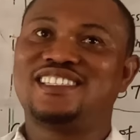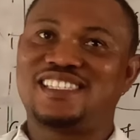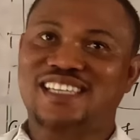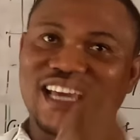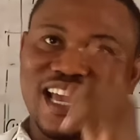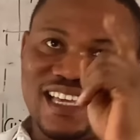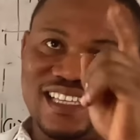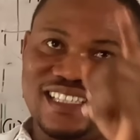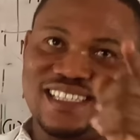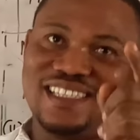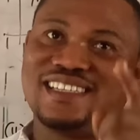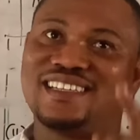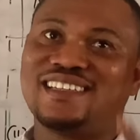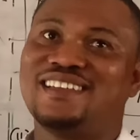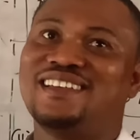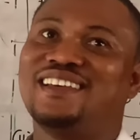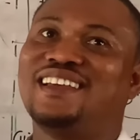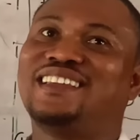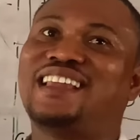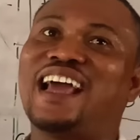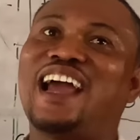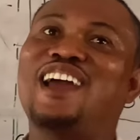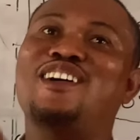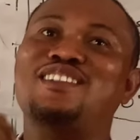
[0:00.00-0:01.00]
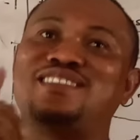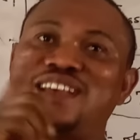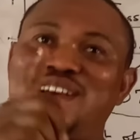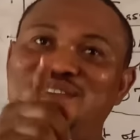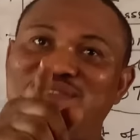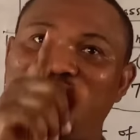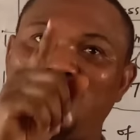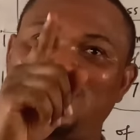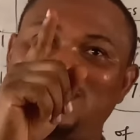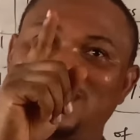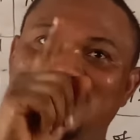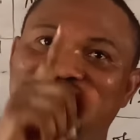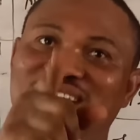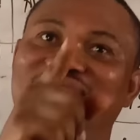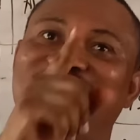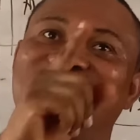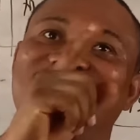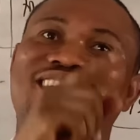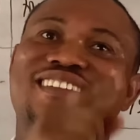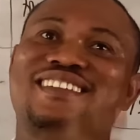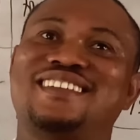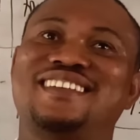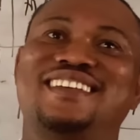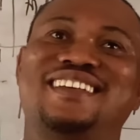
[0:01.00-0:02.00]
Change. Tell yourself I will
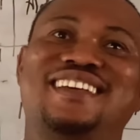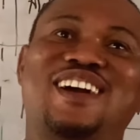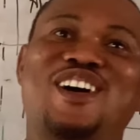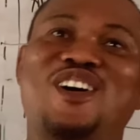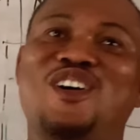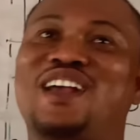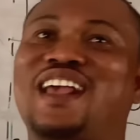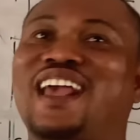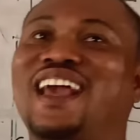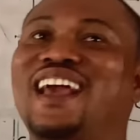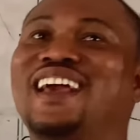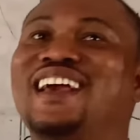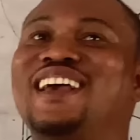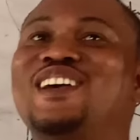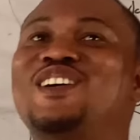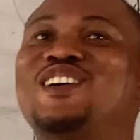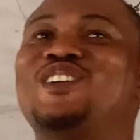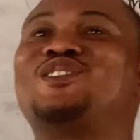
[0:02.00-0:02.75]
change. Okay.